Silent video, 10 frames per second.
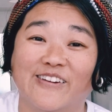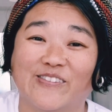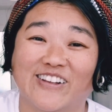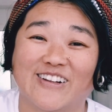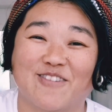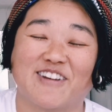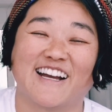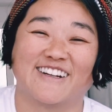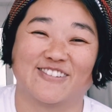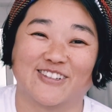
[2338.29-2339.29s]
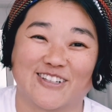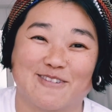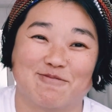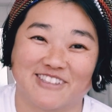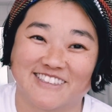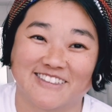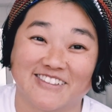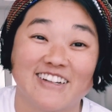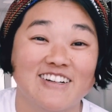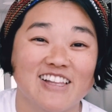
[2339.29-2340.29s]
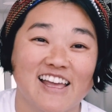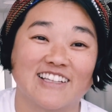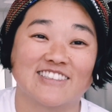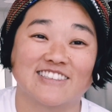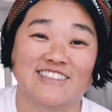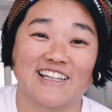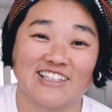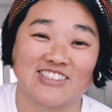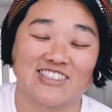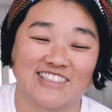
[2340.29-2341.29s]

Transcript: do with coming out of your comfort zone, as says